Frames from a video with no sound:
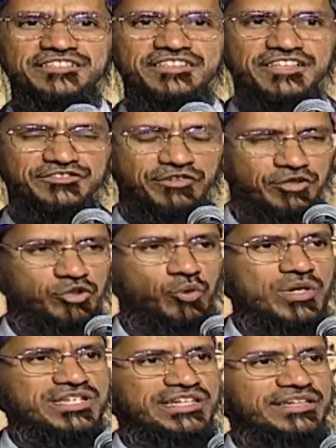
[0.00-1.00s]
was also a good
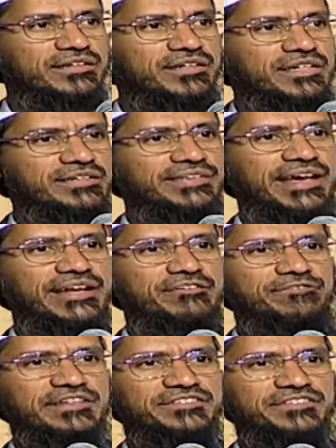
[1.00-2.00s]
question. That
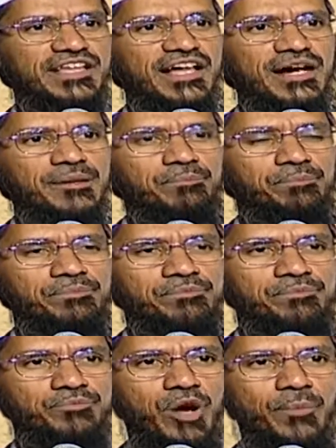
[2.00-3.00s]
if Islam
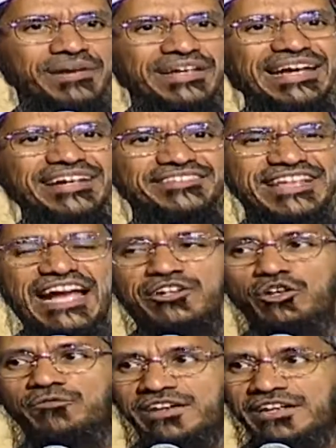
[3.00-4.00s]
propagates act
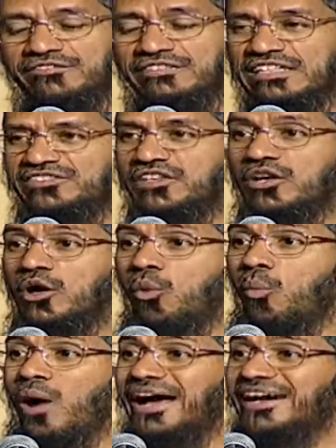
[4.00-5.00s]
of forgiveness,
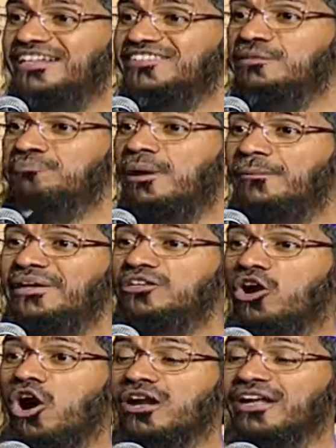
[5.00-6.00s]
why does it permit
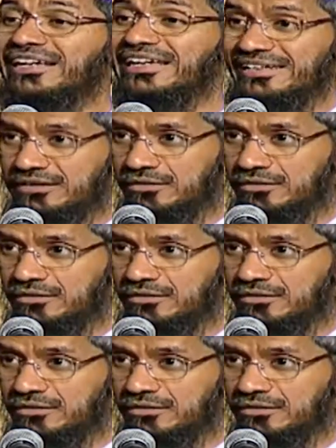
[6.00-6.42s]
honor killing?